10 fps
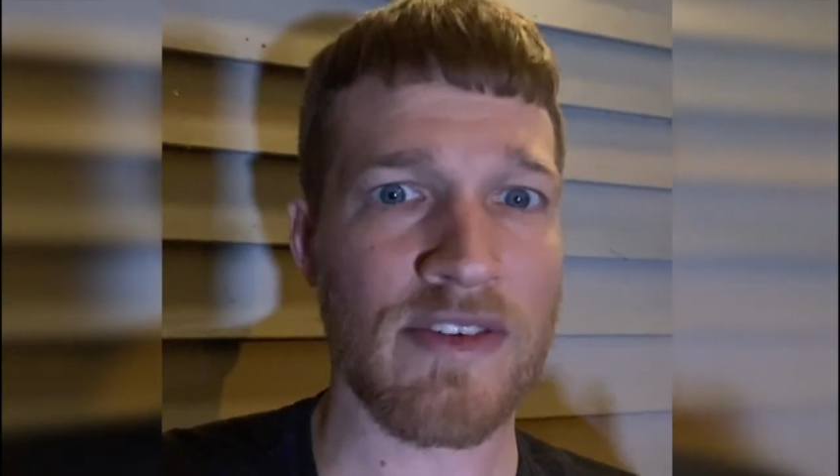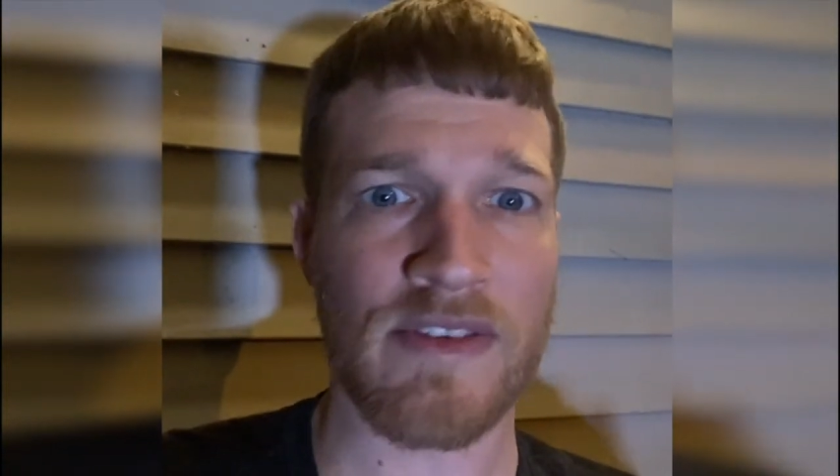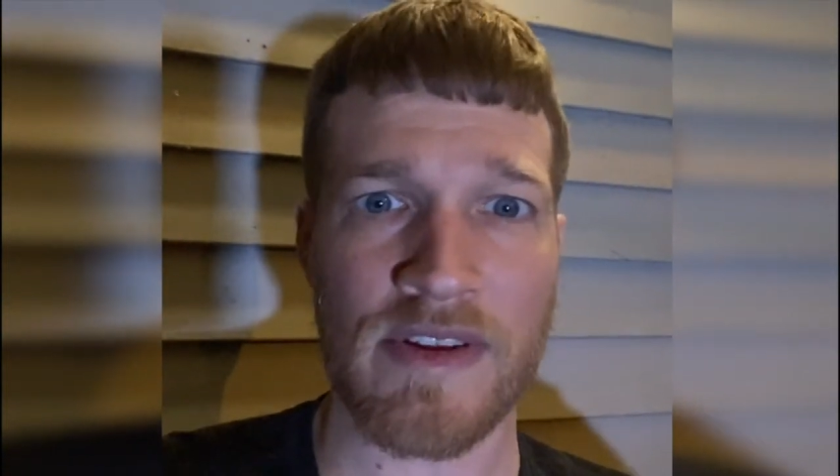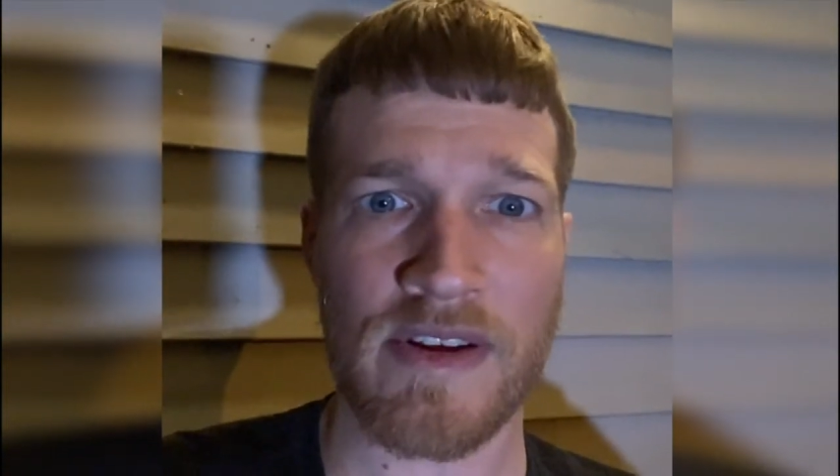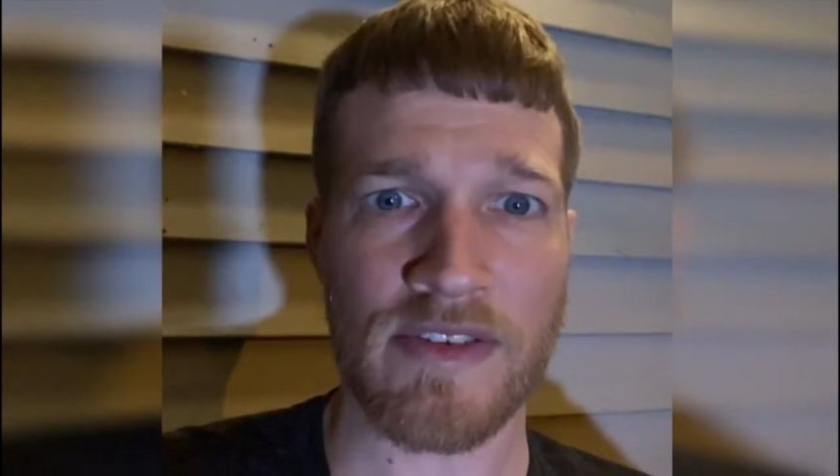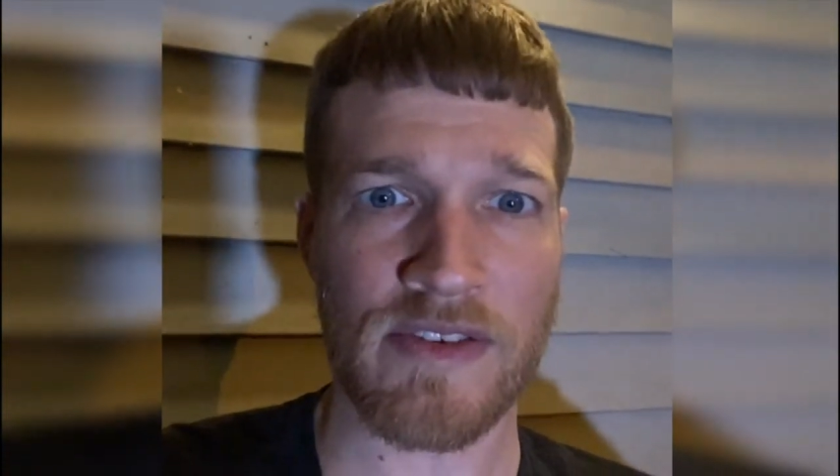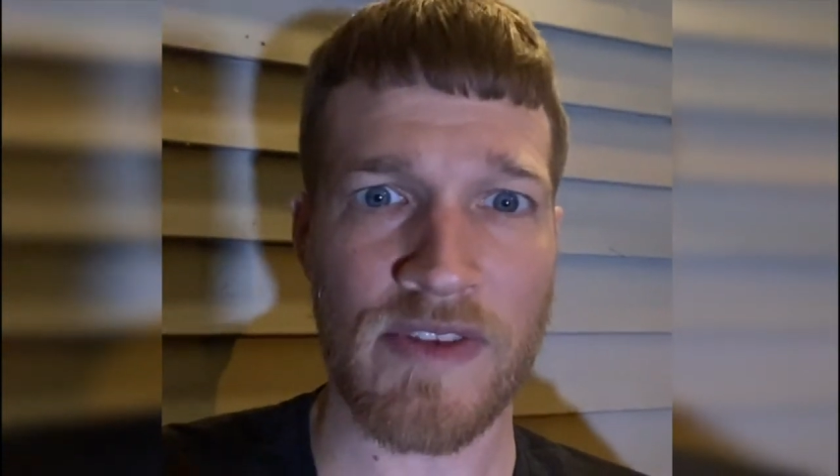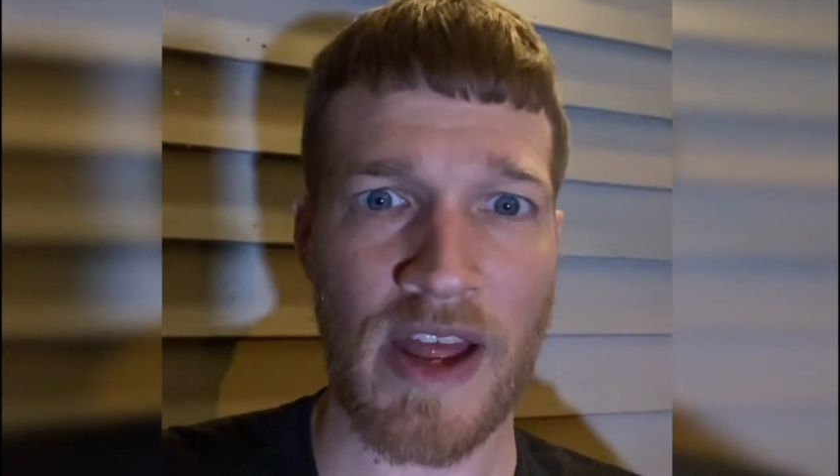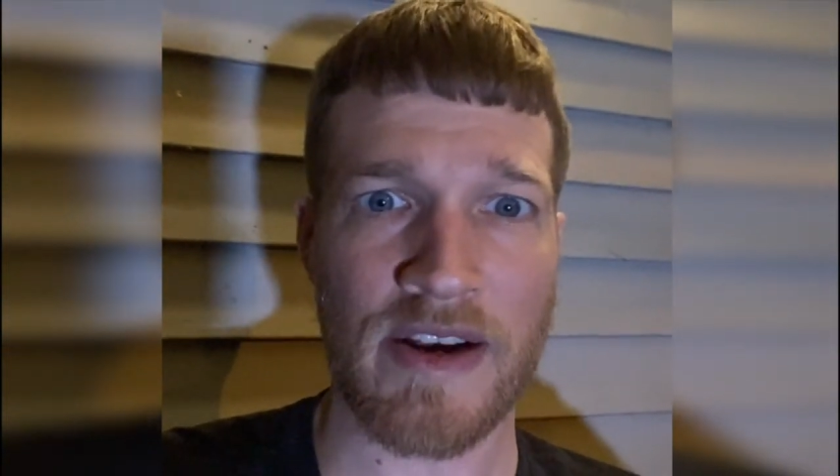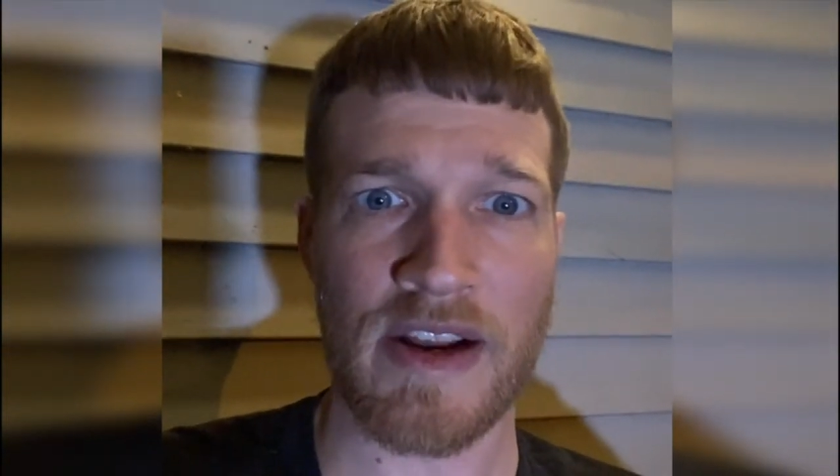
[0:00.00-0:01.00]
and things of
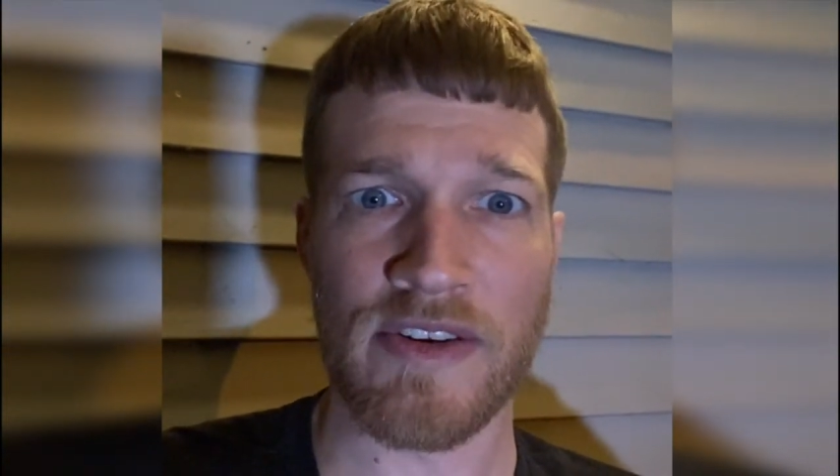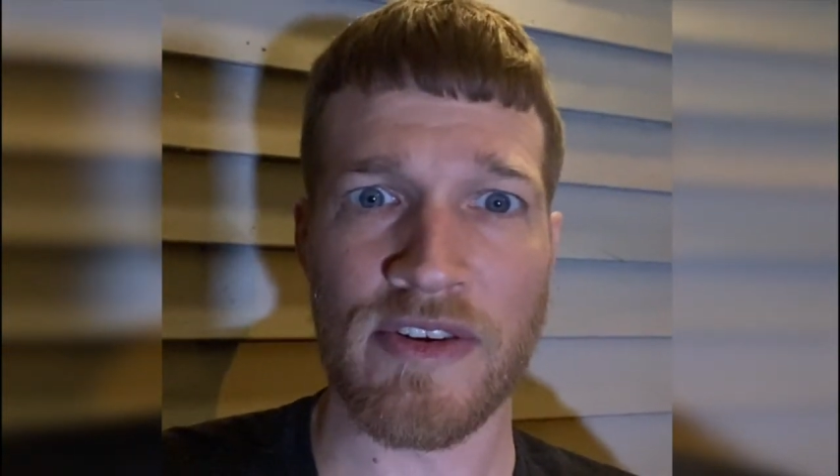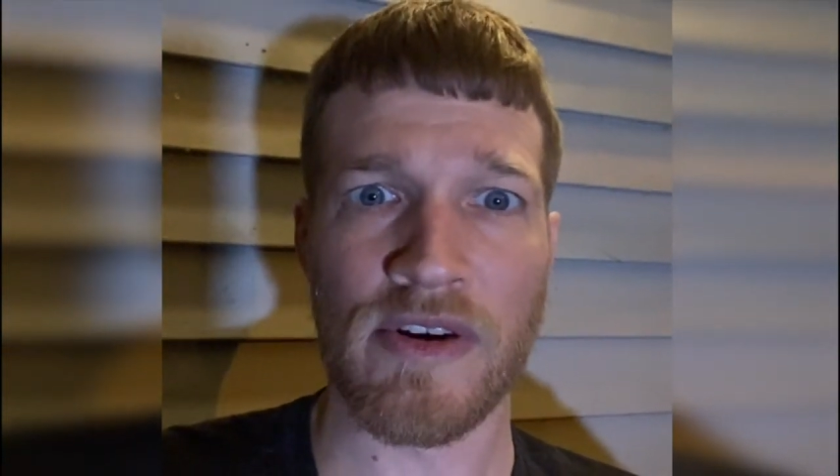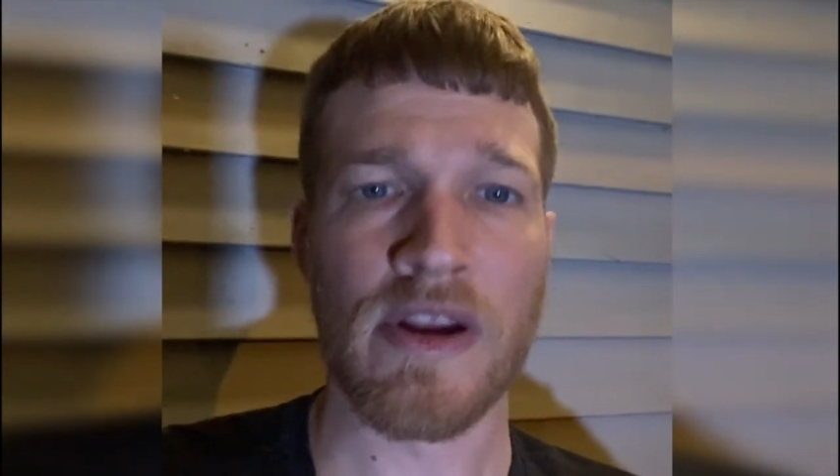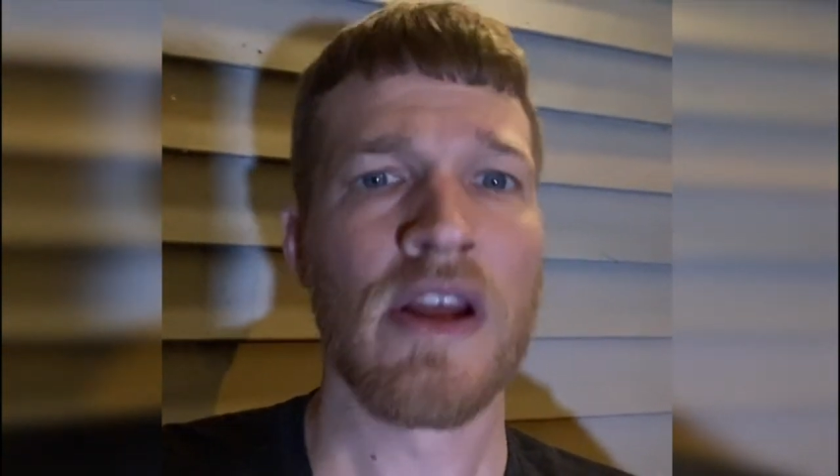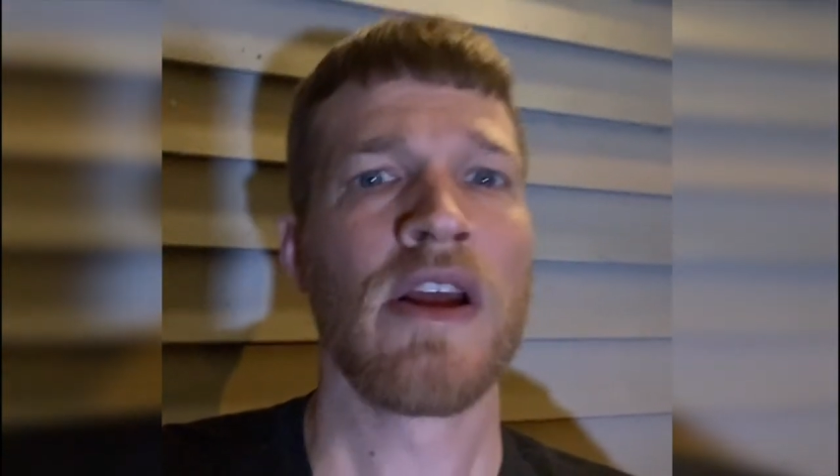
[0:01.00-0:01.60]
that nature,